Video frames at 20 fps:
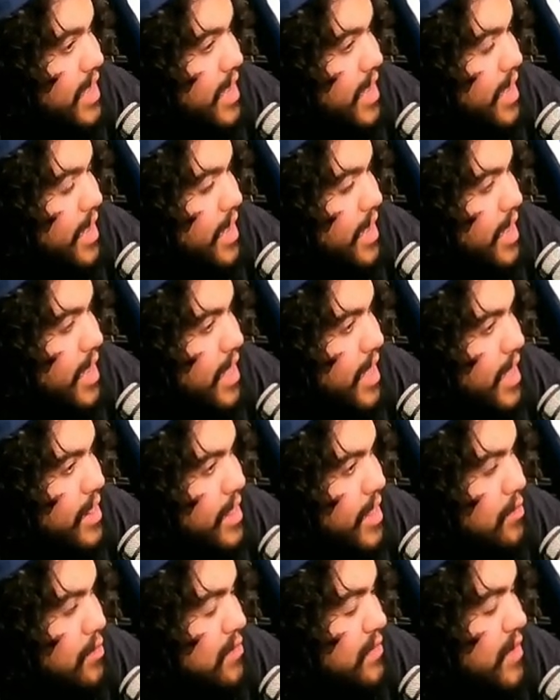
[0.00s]
I, I think
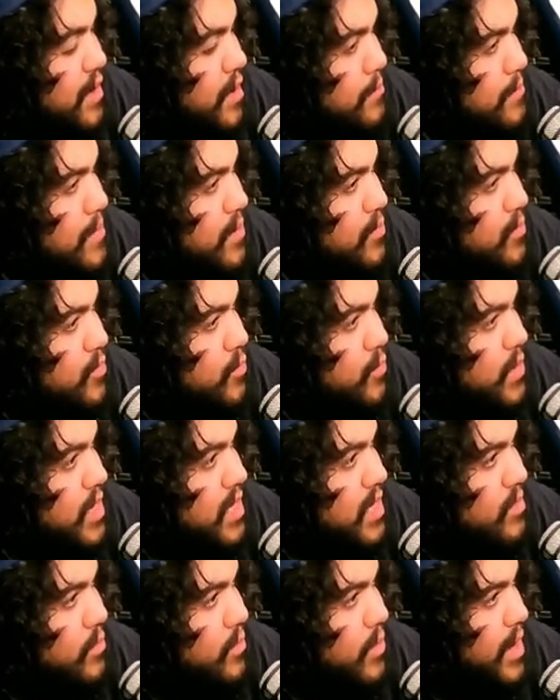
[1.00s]
it was very bittersweet
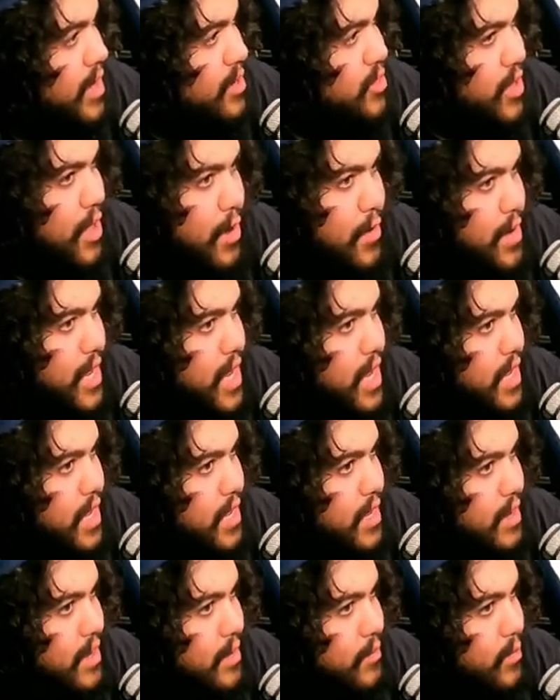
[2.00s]
to watch Cody
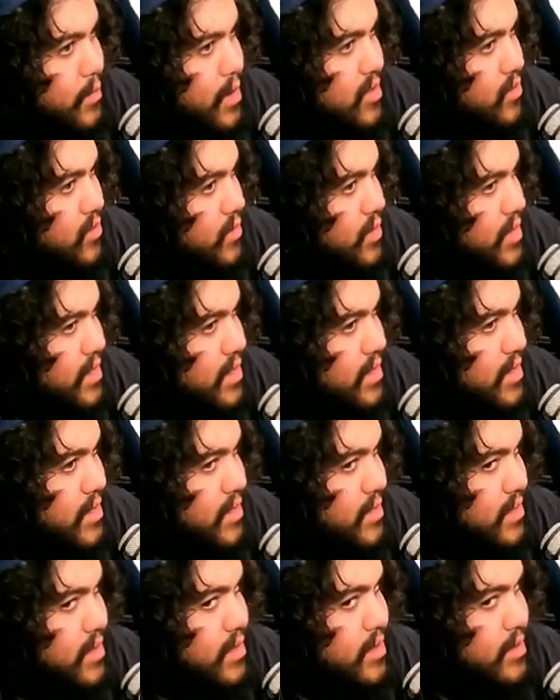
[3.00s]
wrestle in the
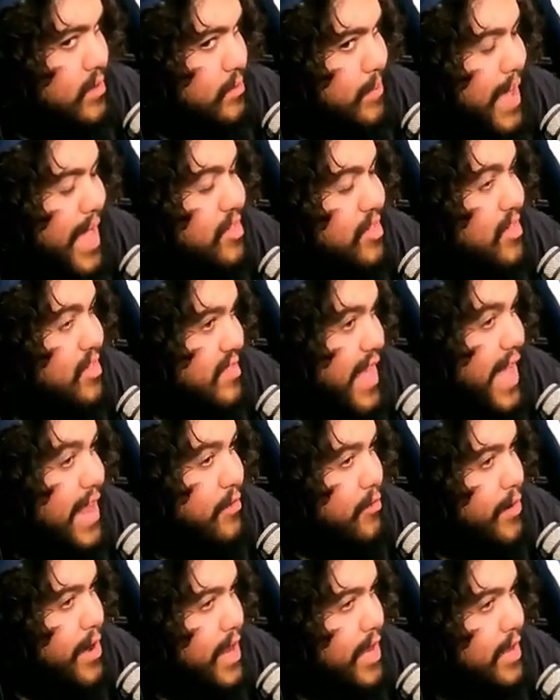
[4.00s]
the match his dad
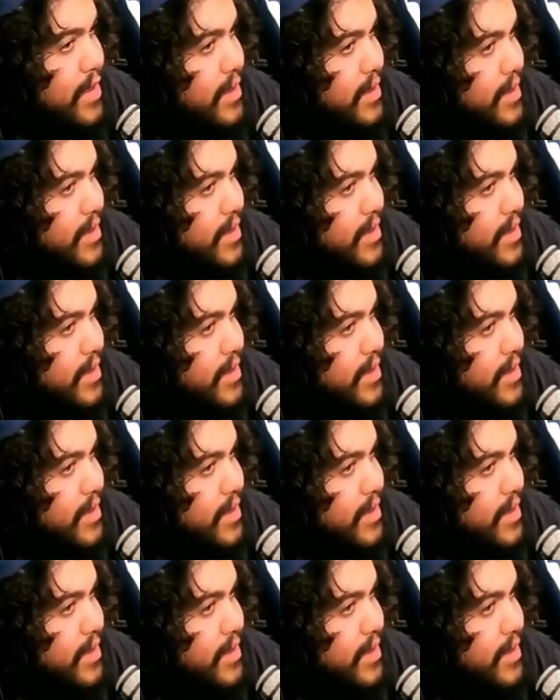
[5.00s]
created.